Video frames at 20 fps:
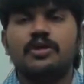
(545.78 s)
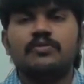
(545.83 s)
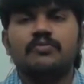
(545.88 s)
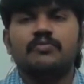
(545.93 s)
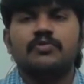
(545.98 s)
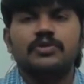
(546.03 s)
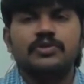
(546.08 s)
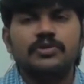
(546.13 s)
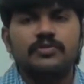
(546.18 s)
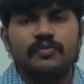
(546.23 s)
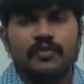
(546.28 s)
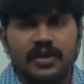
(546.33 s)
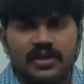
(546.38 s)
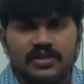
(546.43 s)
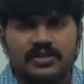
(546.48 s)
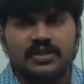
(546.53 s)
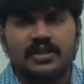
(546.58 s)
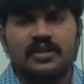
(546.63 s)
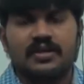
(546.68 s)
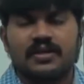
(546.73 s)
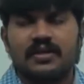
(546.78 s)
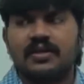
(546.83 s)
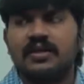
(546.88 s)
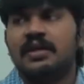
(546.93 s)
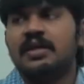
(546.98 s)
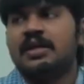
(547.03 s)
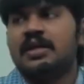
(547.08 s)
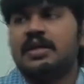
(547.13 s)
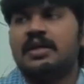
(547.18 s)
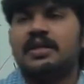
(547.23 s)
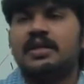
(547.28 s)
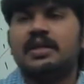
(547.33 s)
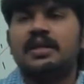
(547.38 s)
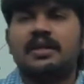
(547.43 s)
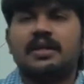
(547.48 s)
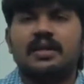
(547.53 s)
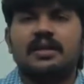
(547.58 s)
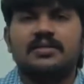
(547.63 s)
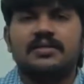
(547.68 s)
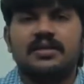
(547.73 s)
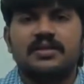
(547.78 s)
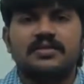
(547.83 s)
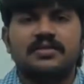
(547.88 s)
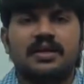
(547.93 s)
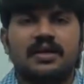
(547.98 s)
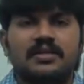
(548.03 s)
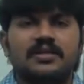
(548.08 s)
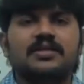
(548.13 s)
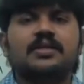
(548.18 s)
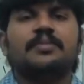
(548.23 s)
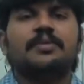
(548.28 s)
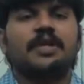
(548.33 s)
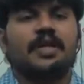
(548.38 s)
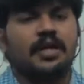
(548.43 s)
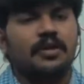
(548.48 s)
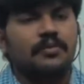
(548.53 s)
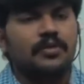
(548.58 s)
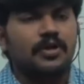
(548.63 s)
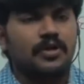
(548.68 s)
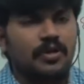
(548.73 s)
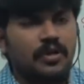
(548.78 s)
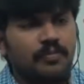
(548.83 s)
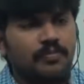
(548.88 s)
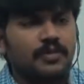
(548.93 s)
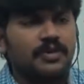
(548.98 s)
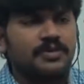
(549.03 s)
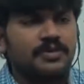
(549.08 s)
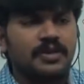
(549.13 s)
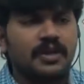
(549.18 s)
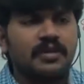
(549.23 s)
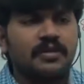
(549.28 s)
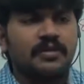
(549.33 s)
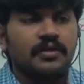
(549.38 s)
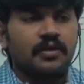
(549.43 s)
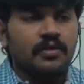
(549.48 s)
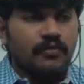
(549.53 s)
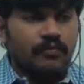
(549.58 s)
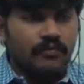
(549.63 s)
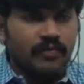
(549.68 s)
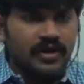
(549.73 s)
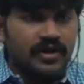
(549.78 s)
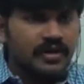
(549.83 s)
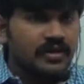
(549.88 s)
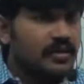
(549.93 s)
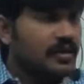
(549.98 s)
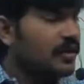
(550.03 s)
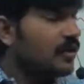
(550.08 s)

in which version inner classes concept came into the picture? What is